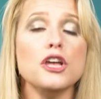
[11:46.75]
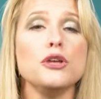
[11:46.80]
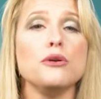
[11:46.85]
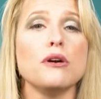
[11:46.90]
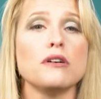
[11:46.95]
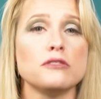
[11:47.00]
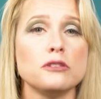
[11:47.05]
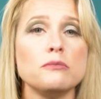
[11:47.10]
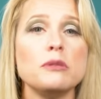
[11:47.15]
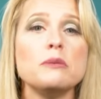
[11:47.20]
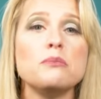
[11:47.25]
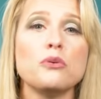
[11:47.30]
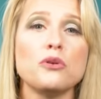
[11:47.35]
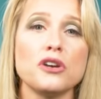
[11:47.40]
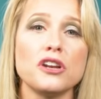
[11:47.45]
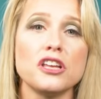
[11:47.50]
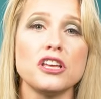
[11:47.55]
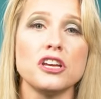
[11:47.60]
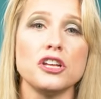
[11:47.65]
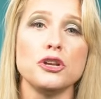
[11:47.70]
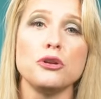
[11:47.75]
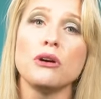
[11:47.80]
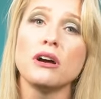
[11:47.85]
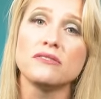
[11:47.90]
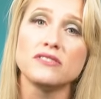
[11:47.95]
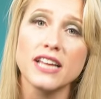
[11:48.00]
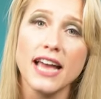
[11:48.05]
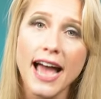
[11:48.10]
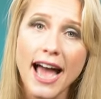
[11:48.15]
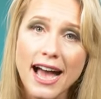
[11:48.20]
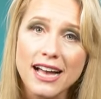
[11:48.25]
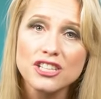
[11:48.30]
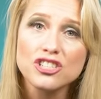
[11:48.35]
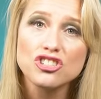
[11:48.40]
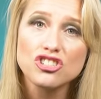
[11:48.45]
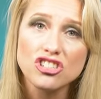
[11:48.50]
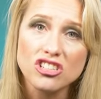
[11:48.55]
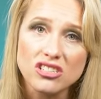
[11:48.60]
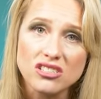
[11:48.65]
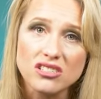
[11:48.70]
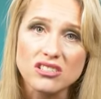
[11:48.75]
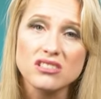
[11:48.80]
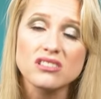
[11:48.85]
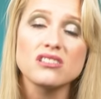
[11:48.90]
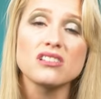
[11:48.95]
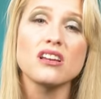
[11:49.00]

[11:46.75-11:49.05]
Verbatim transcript: You have to be born again. You have to ask Jesus